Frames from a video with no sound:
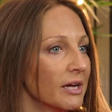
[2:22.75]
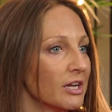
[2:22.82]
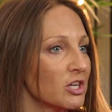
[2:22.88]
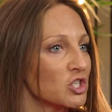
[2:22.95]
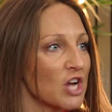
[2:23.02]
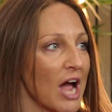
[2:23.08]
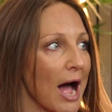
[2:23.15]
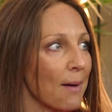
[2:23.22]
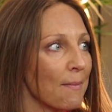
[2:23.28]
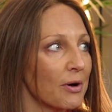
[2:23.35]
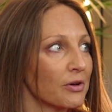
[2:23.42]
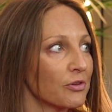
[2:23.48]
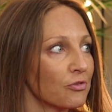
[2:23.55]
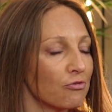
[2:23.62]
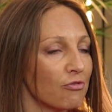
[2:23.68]
chat
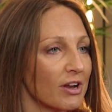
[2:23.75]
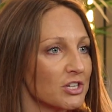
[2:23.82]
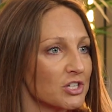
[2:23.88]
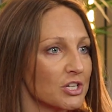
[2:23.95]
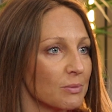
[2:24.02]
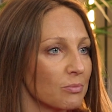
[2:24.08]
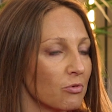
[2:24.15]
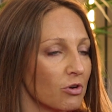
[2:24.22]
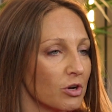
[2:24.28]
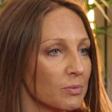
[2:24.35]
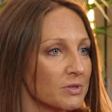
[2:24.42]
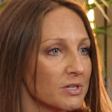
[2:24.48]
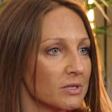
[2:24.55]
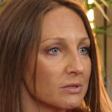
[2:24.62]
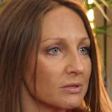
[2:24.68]
amongst friendship
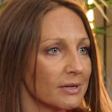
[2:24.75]
groups, it